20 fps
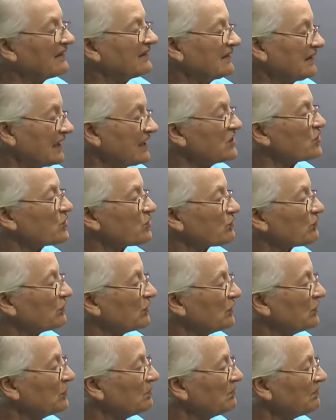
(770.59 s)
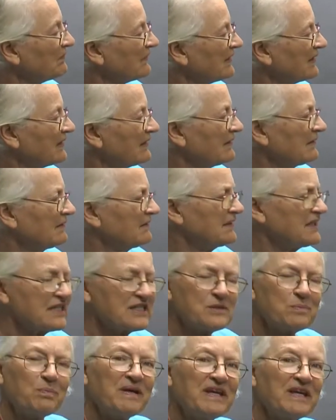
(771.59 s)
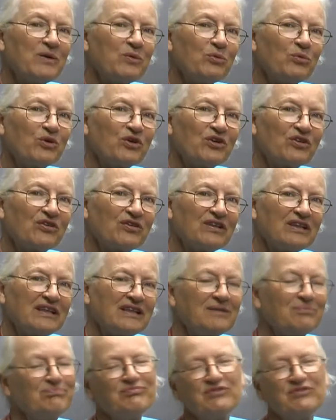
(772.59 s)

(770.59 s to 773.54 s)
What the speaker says: lunchroom. Does Pete worry?